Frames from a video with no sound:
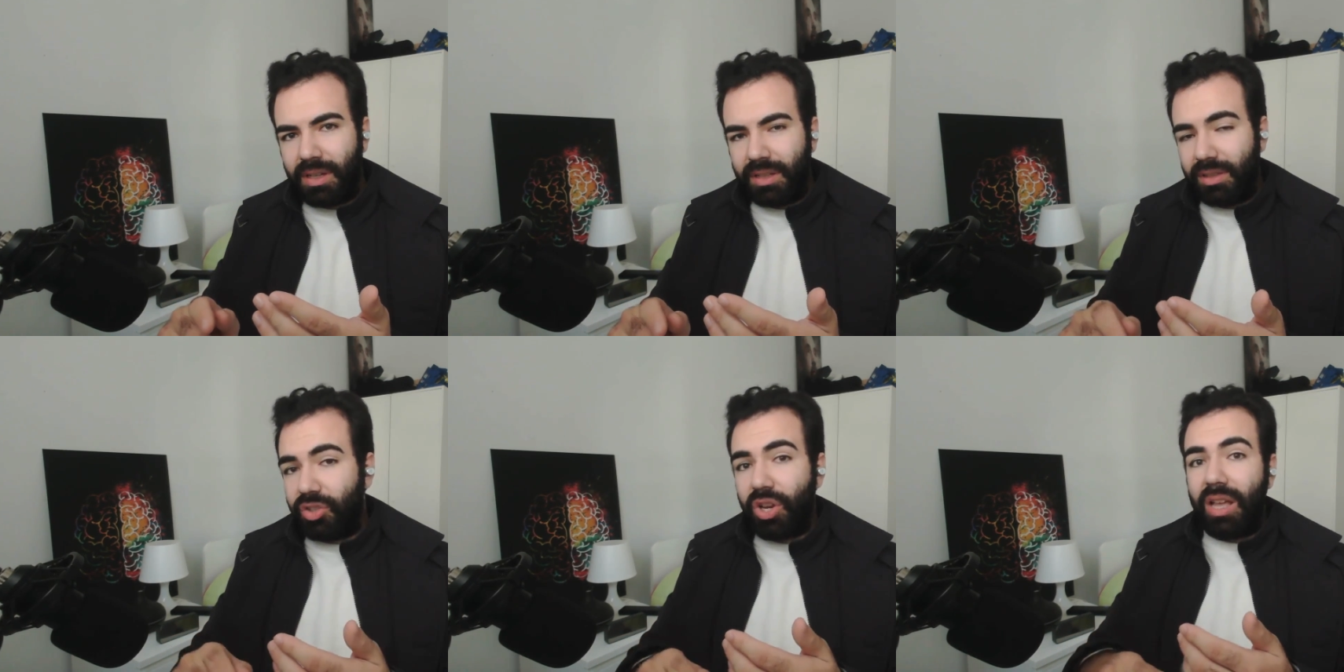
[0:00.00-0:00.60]
the
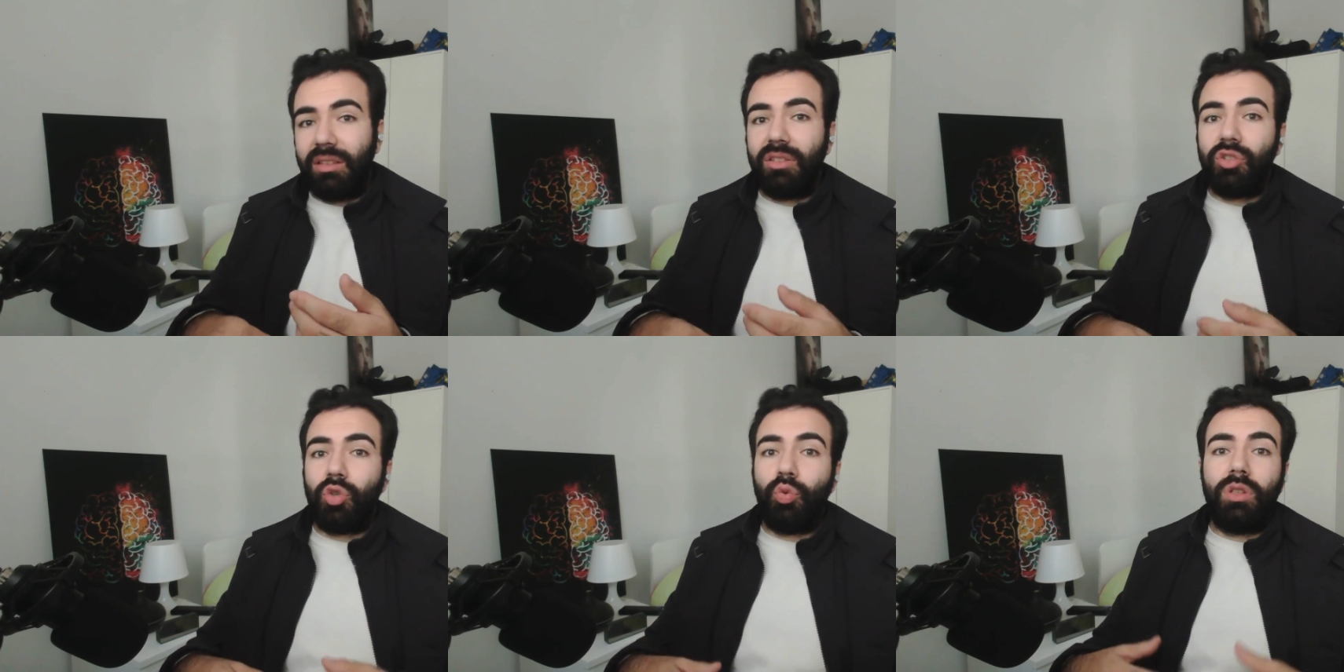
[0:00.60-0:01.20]

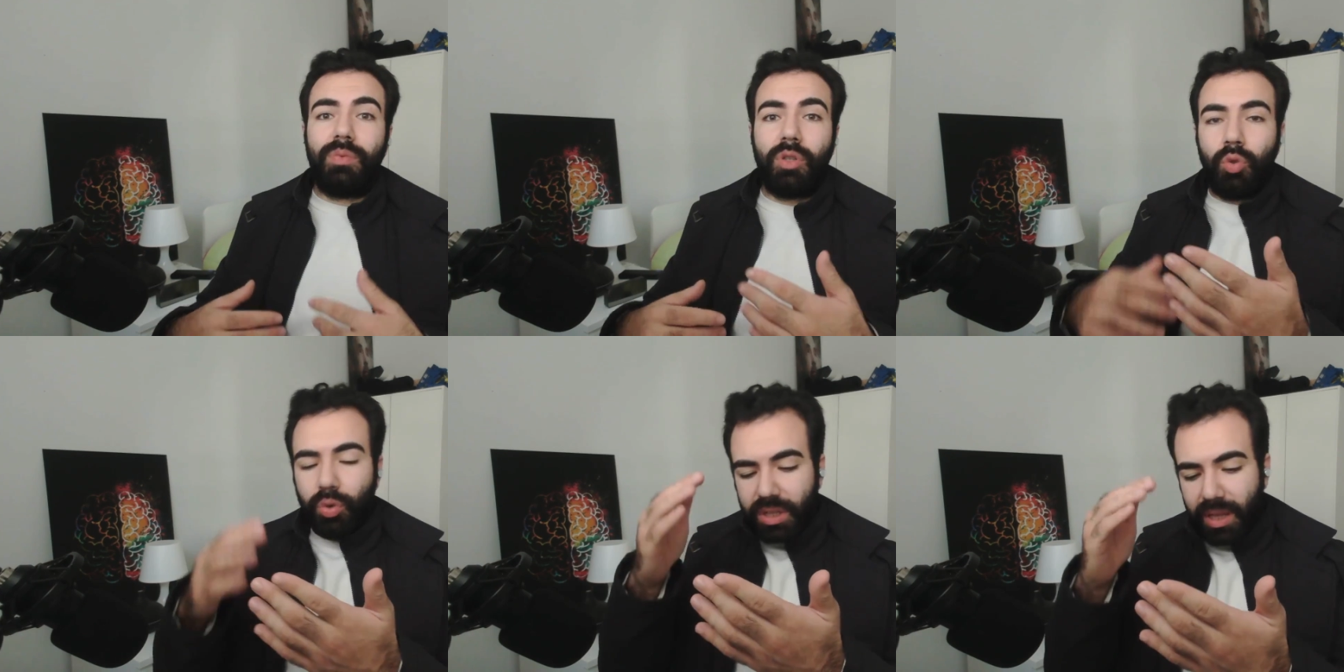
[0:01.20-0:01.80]
challenge will be to
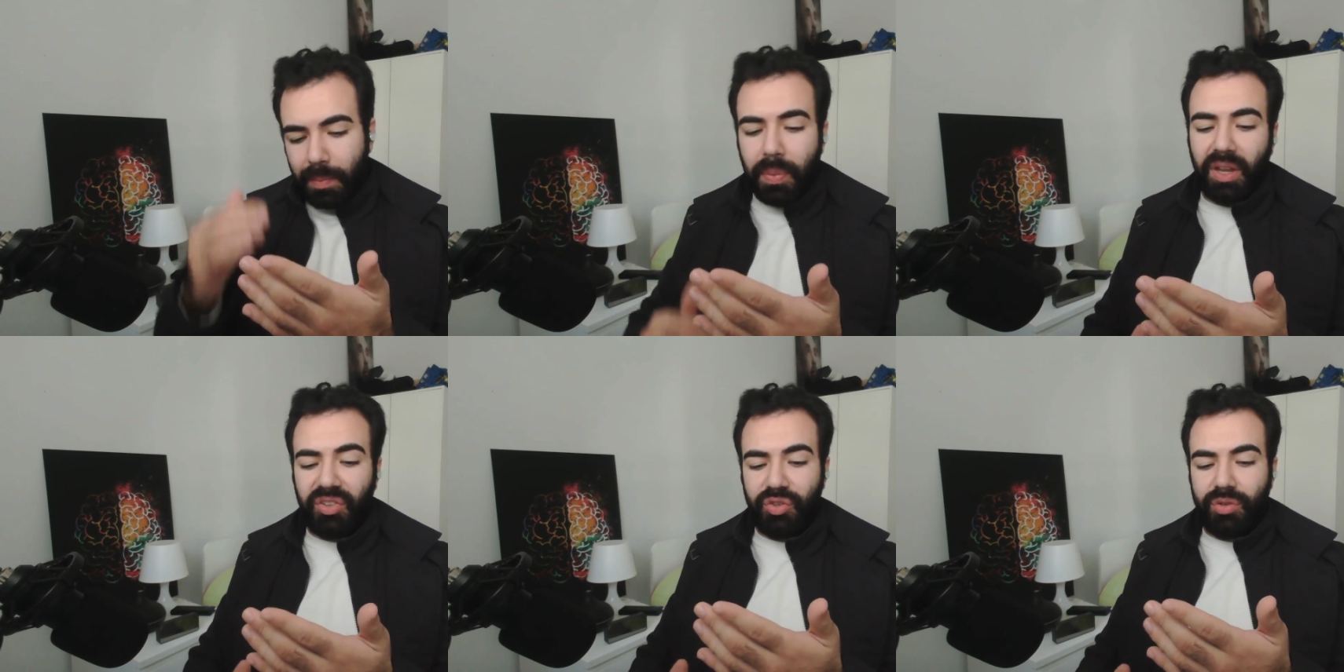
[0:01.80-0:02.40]
read a
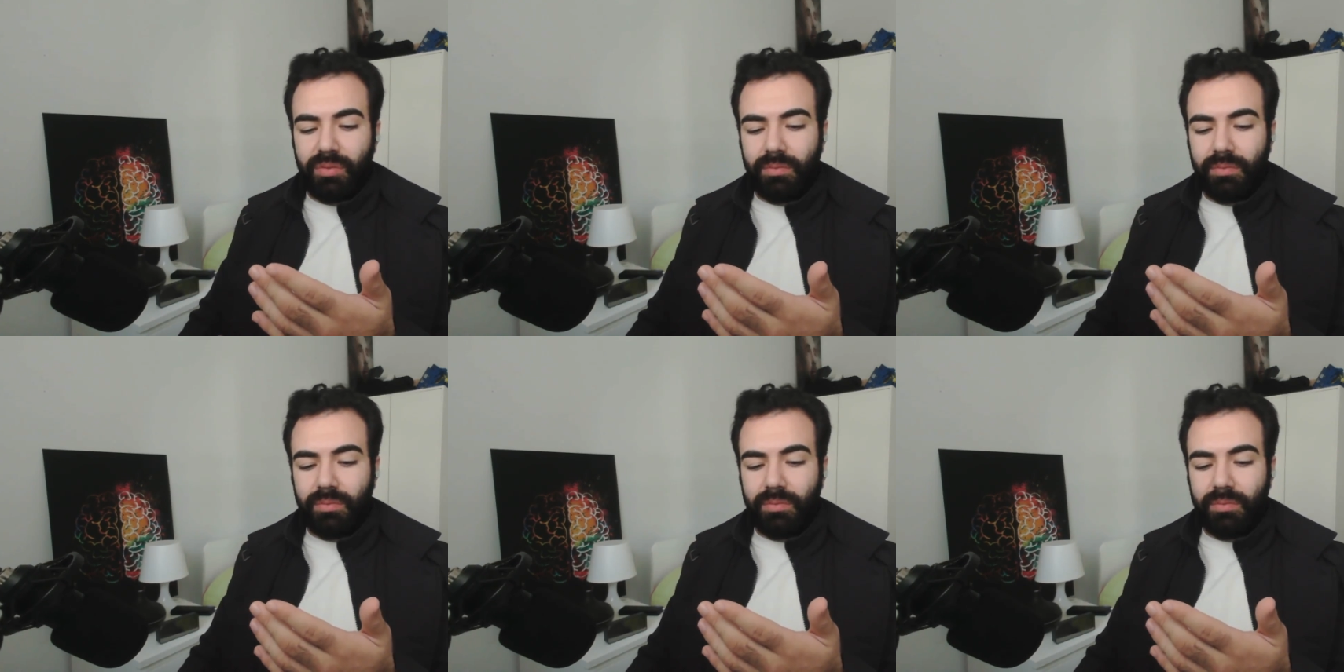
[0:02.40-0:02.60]
page,